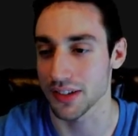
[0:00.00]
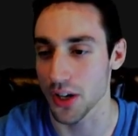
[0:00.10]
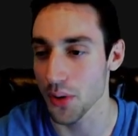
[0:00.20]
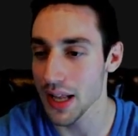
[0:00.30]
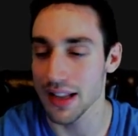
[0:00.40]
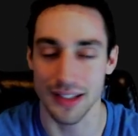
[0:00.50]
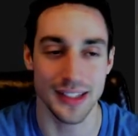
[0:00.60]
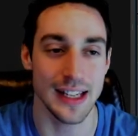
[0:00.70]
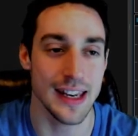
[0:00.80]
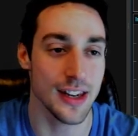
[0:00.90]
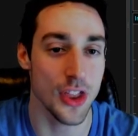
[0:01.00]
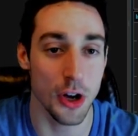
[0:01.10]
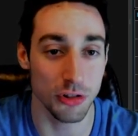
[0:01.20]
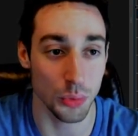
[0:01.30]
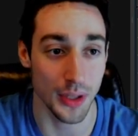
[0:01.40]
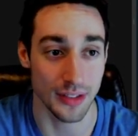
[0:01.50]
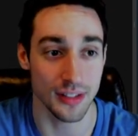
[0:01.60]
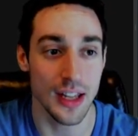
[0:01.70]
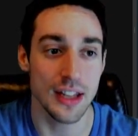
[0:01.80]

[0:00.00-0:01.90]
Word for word: So let's get into those ones.